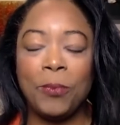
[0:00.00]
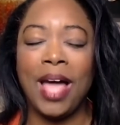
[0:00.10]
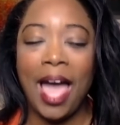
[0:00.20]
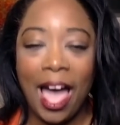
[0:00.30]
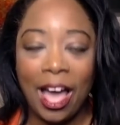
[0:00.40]
but
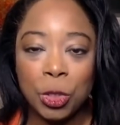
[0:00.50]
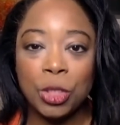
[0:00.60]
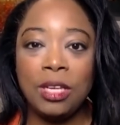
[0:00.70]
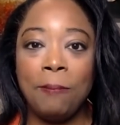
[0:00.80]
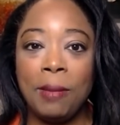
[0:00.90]
will
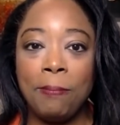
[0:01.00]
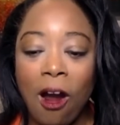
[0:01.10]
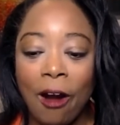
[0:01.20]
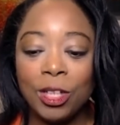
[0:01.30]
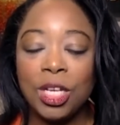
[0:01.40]
actually be
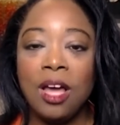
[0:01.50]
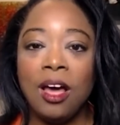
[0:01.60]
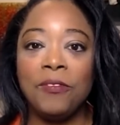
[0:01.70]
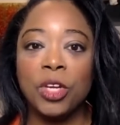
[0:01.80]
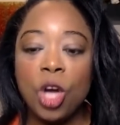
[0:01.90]
part
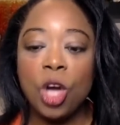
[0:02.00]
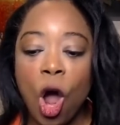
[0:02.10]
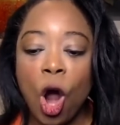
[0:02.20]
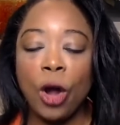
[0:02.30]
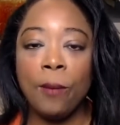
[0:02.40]
of the
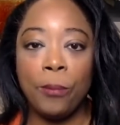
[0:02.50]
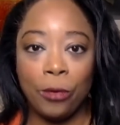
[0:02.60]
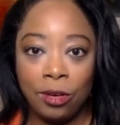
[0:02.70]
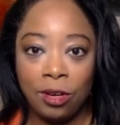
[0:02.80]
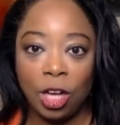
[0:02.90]
car
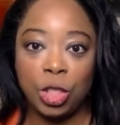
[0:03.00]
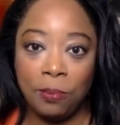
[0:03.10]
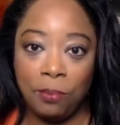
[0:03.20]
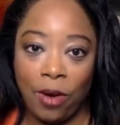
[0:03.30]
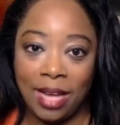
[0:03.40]

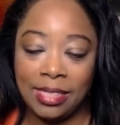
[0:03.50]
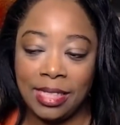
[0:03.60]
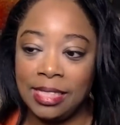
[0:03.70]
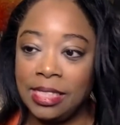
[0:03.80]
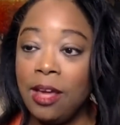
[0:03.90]
production
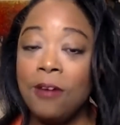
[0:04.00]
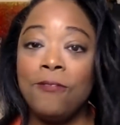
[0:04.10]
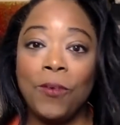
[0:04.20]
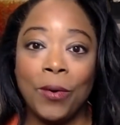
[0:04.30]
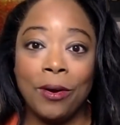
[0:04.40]
process
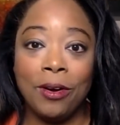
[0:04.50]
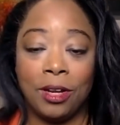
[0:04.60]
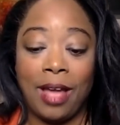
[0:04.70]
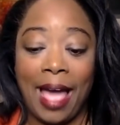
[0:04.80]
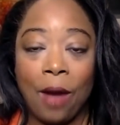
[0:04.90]

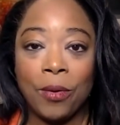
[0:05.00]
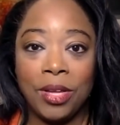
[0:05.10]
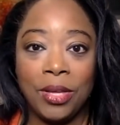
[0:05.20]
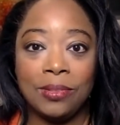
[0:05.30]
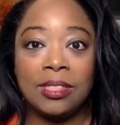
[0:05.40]
for our
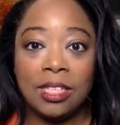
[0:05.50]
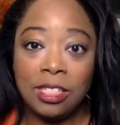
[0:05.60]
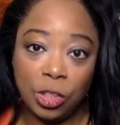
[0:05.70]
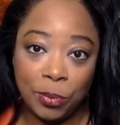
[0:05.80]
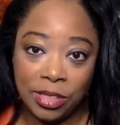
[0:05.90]
use,
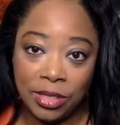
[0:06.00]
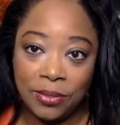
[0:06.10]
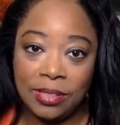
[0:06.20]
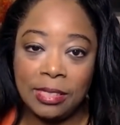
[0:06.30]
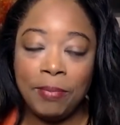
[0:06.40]
consumers'
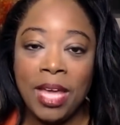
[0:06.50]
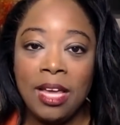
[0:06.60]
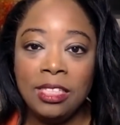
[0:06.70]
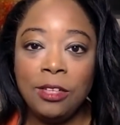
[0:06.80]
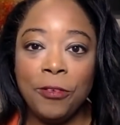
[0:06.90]
use.
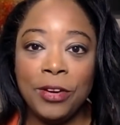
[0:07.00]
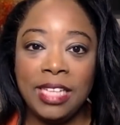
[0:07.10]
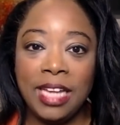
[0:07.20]
So, for